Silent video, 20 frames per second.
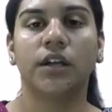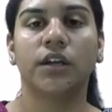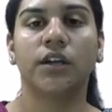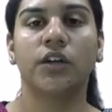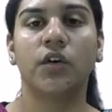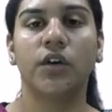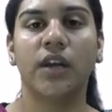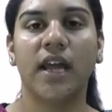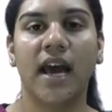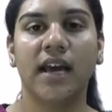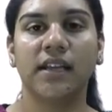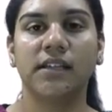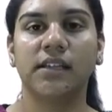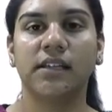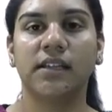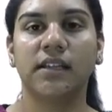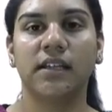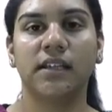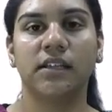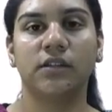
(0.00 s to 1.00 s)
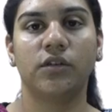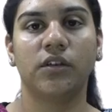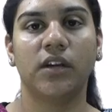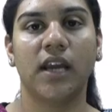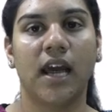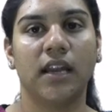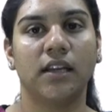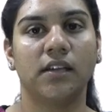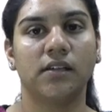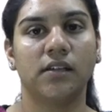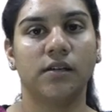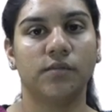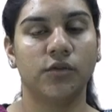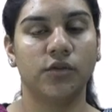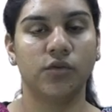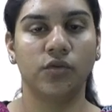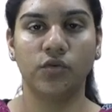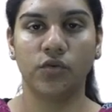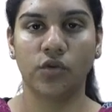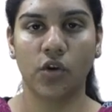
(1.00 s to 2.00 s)
Gonads in these organisms
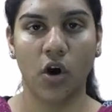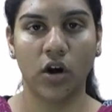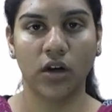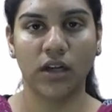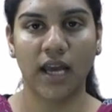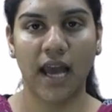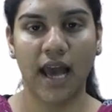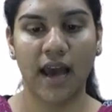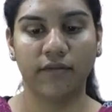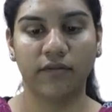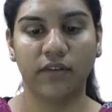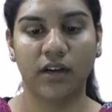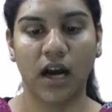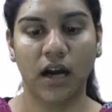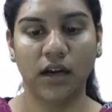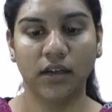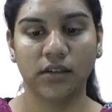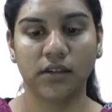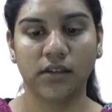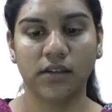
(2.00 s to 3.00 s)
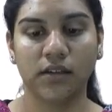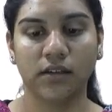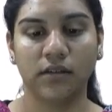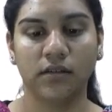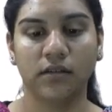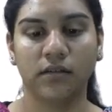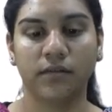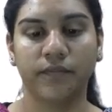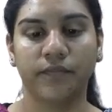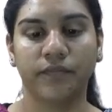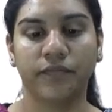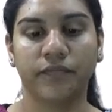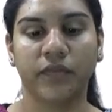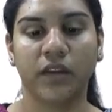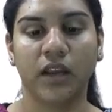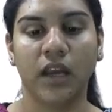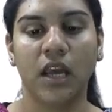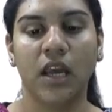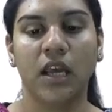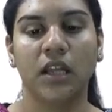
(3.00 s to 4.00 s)
do not have ducts.
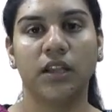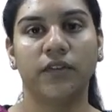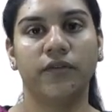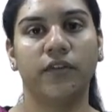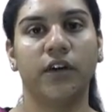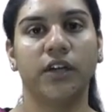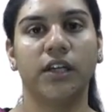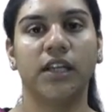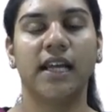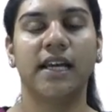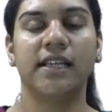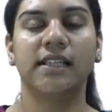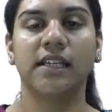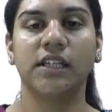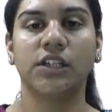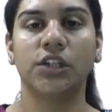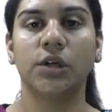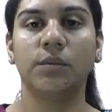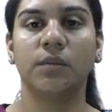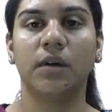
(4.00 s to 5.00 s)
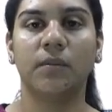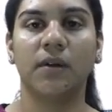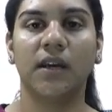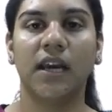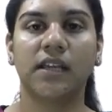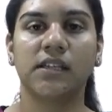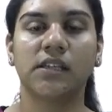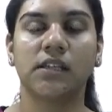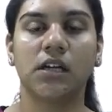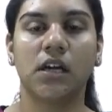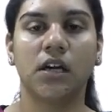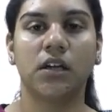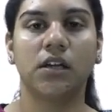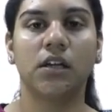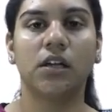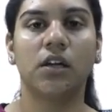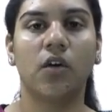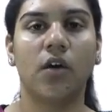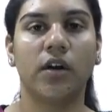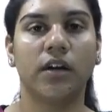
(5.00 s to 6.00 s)
The fertilization may be
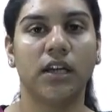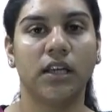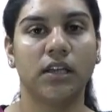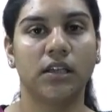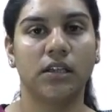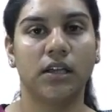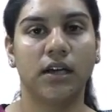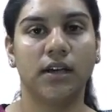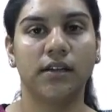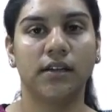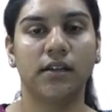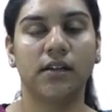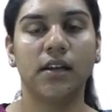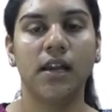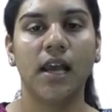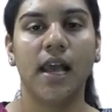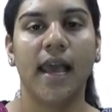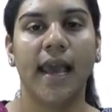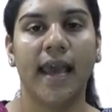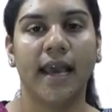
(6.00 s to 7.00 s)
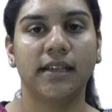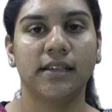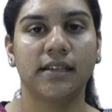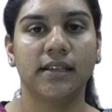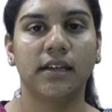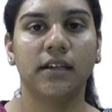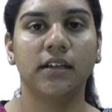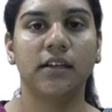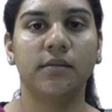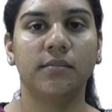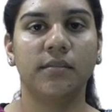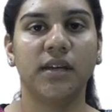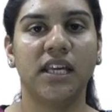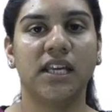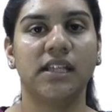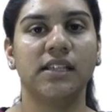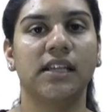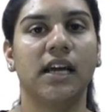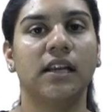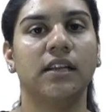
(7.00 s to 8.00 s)
external or internal. External
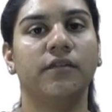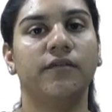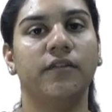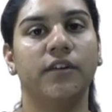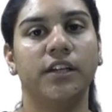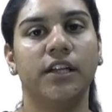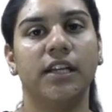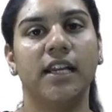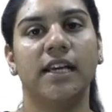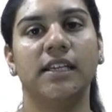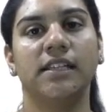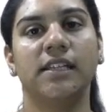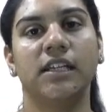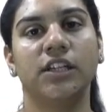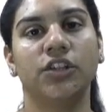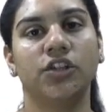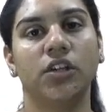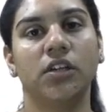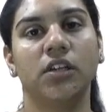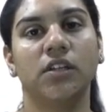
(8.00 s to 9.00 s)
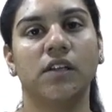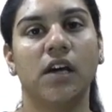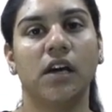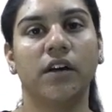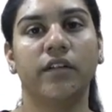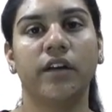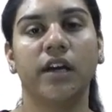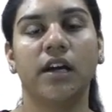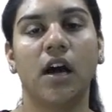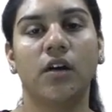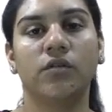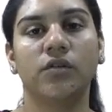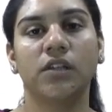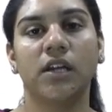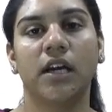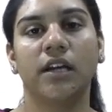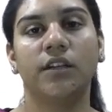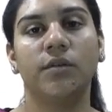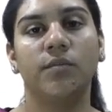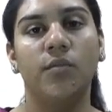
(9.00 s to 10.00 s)
means that the fertilization is occurring
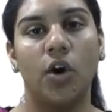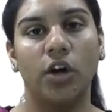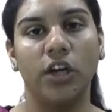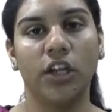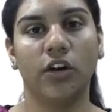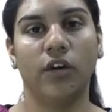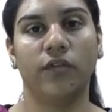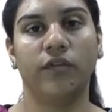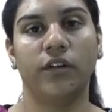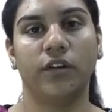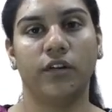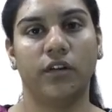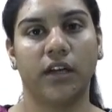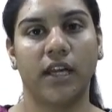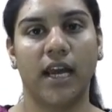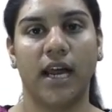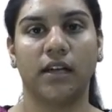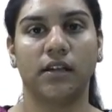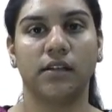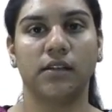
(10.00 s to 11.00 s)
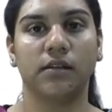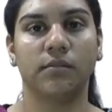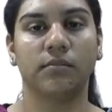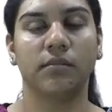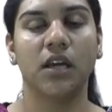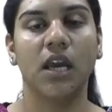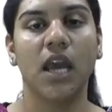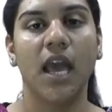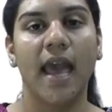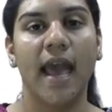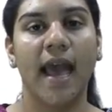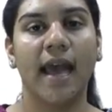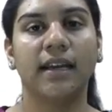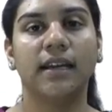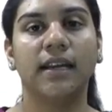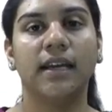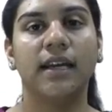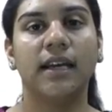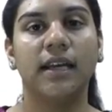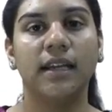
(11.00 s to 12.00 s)
outside the body of an organism,
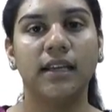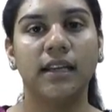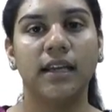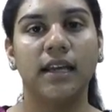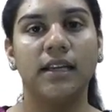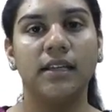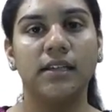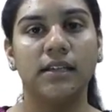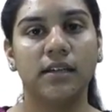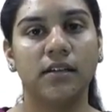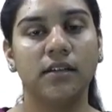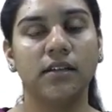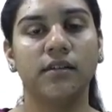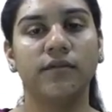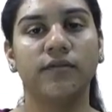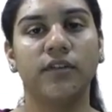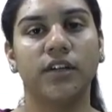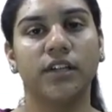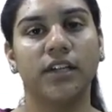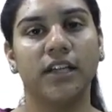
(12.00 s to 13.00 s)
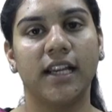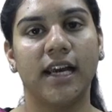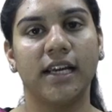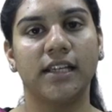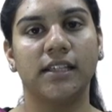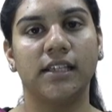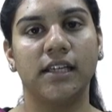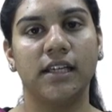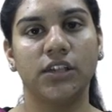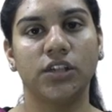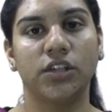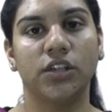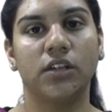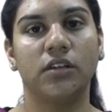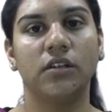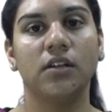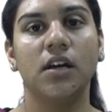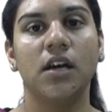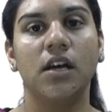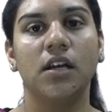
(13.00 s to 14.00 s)
and in internal
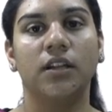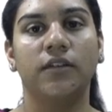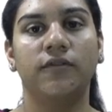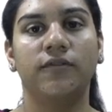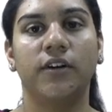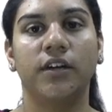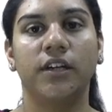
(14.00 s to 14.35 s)
fertilization, the